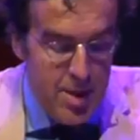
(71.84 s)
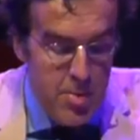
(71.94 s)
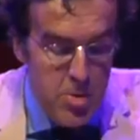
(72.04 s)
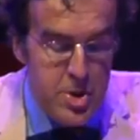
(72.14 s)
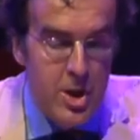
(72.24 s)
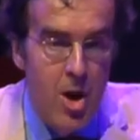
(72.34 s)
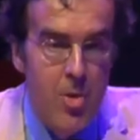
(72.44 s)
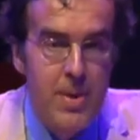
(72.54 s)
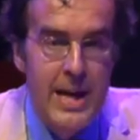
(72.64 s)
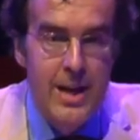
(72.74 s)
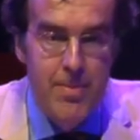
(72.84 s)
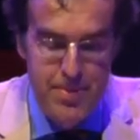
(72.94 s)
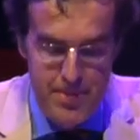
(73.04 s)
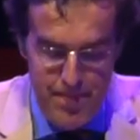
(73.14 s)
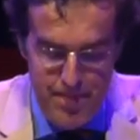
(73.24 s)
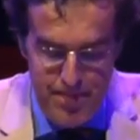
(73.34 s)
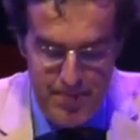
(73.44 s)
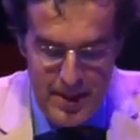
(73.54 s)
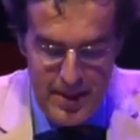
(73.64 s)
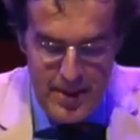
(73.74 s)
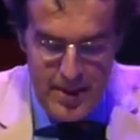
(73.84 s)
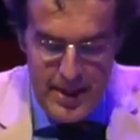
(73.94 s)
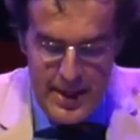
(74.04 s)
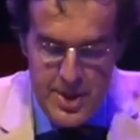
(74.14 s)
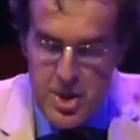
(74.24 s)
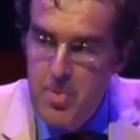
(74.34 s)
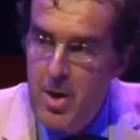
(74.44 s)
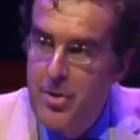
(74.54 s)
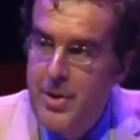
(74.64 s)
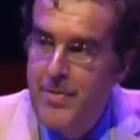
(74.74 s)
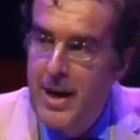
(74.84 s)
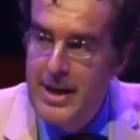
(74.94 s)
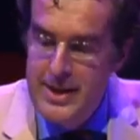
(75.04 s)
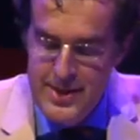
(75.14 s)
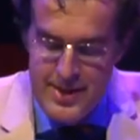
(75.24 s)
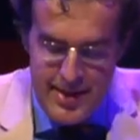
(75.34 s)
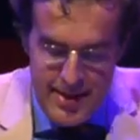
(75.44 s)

a Moodscope help? It's a small device